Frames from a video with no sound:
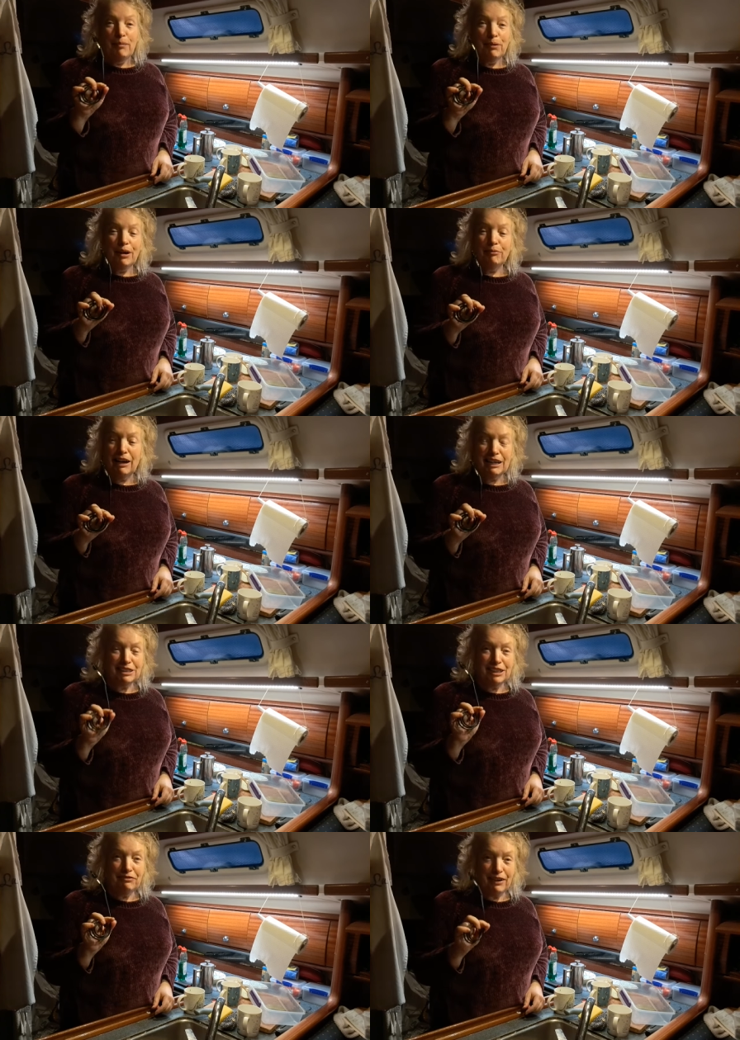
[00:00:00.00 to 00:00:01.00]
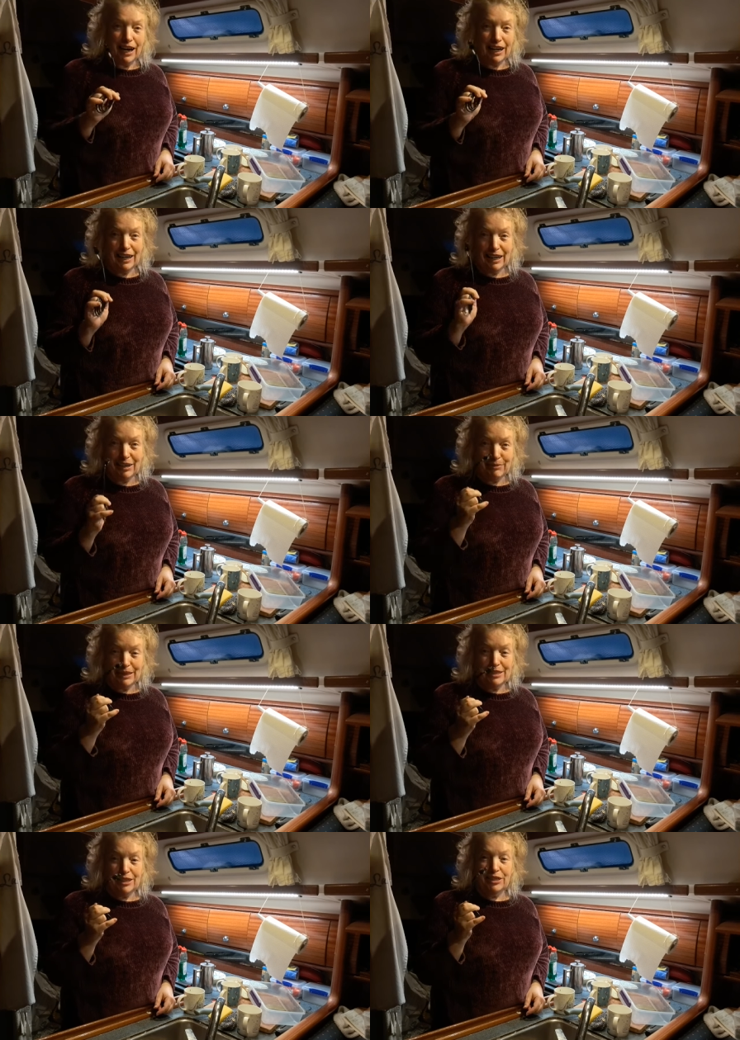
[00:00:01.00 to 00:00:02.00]
but I'm actually finally
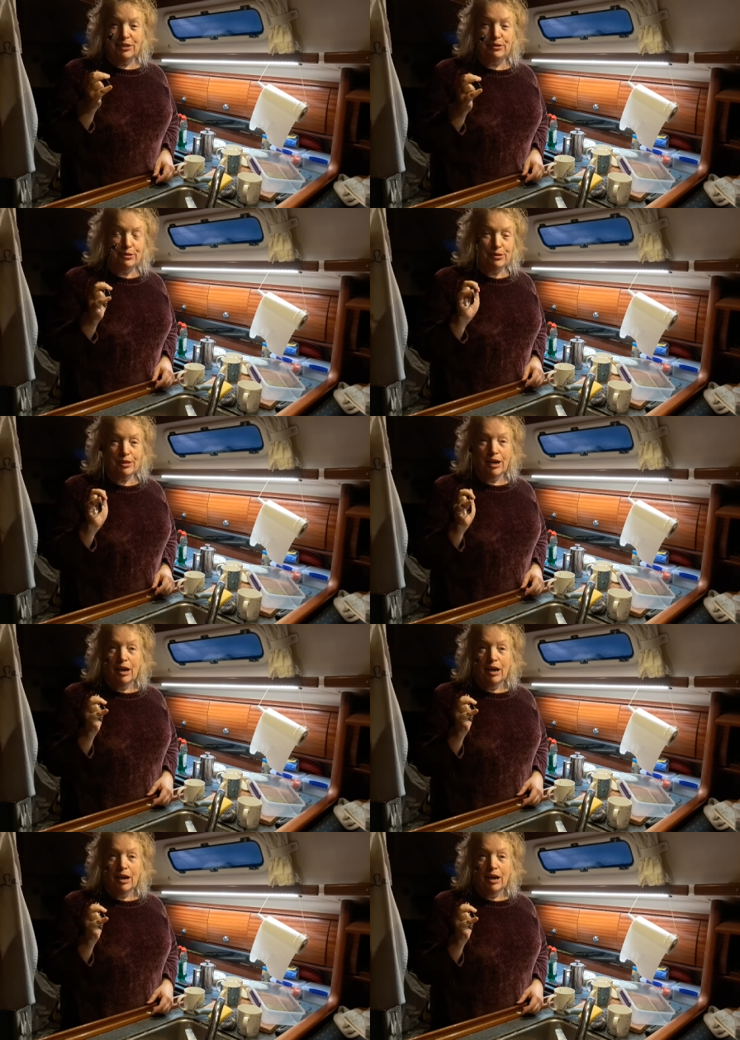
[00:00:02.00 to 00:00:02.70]
coming to use